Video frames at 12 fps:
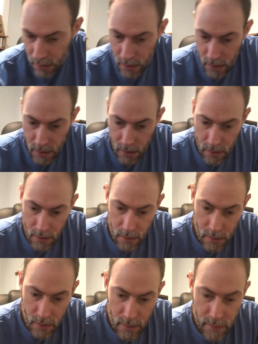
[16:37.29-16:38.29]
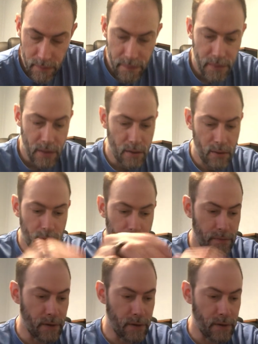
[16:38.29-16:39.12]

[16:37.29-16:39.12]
Of course,